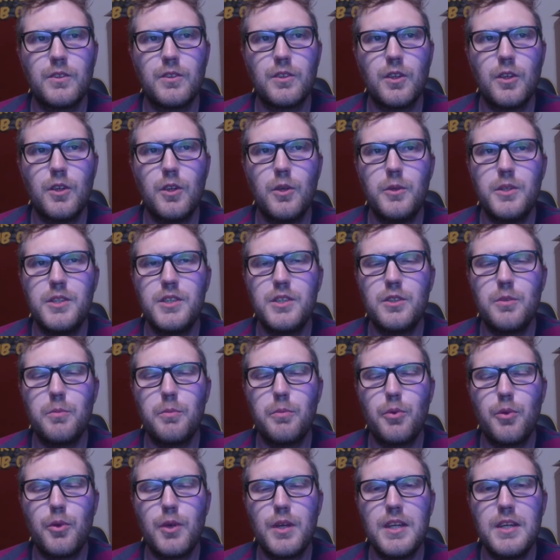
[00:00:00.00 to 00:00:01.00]
So who is
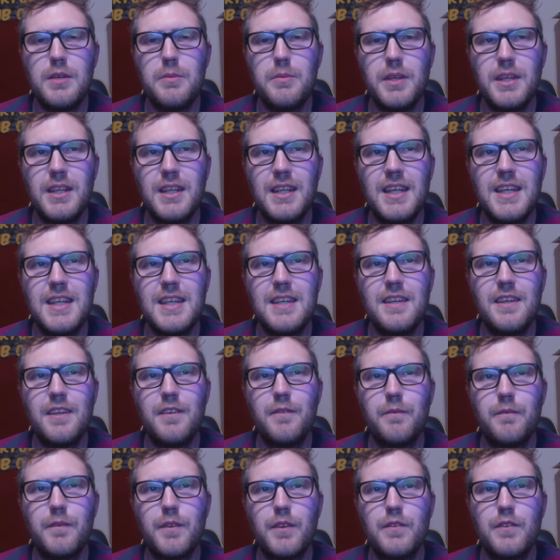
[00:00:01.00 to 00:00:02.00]
Supreme
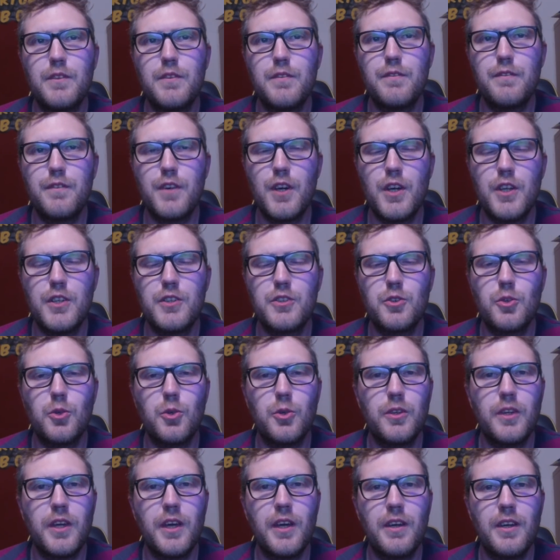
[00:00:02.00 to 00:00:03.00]
Leader of the First
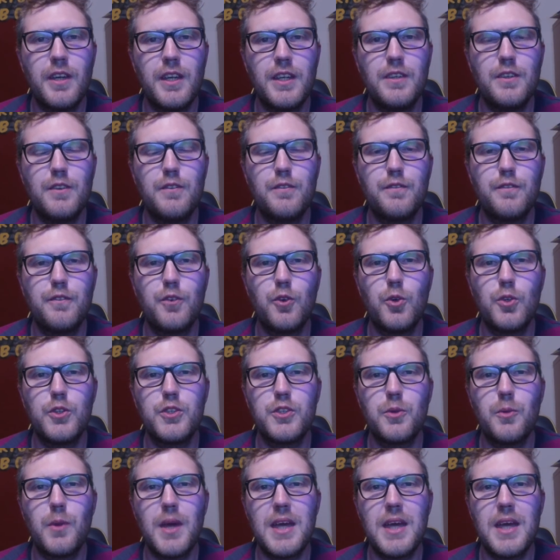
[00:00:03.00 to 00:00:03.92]
Order in The Force